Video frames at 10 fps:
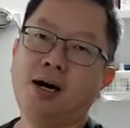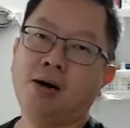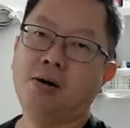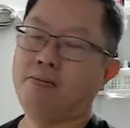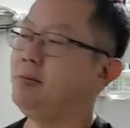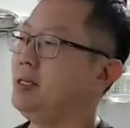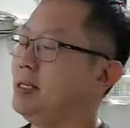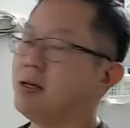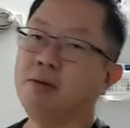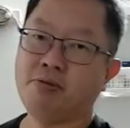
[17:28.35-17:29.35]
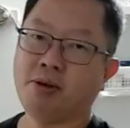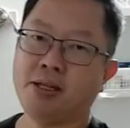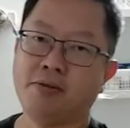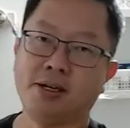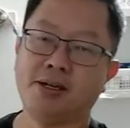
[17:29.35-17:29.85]
Oh, this is not a before and
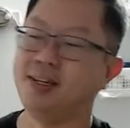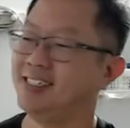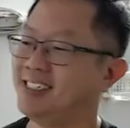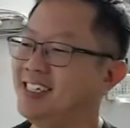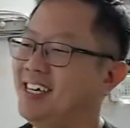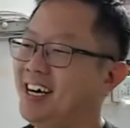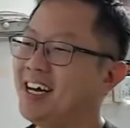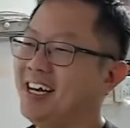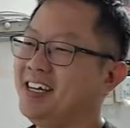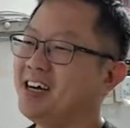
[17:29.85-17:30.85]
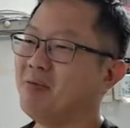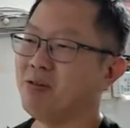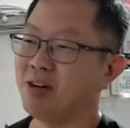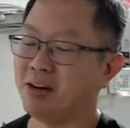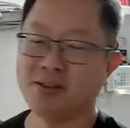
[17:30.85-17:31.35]
after. Okay, it's not a
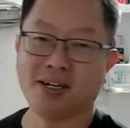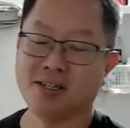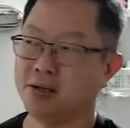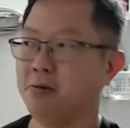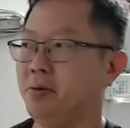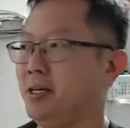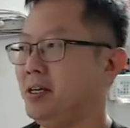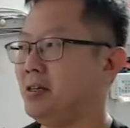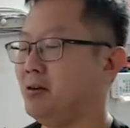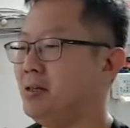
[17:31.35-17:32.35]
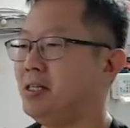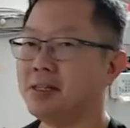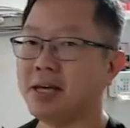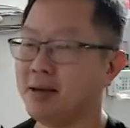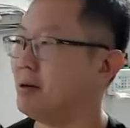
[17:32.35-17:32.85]
before and after, so we don't need the
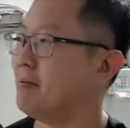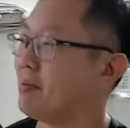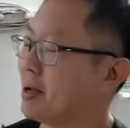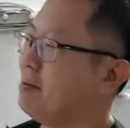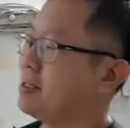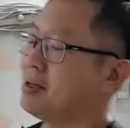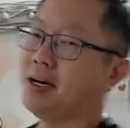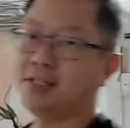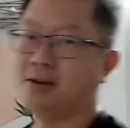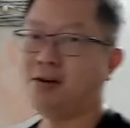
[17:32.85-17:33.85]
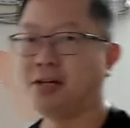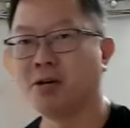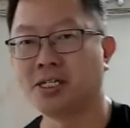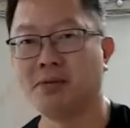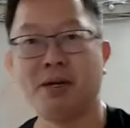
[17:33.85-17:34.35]
table. Okay, so I saw the
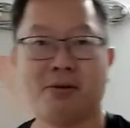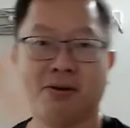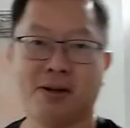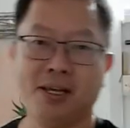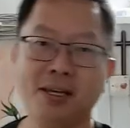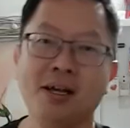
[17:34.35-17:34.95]
question a bit wrongly.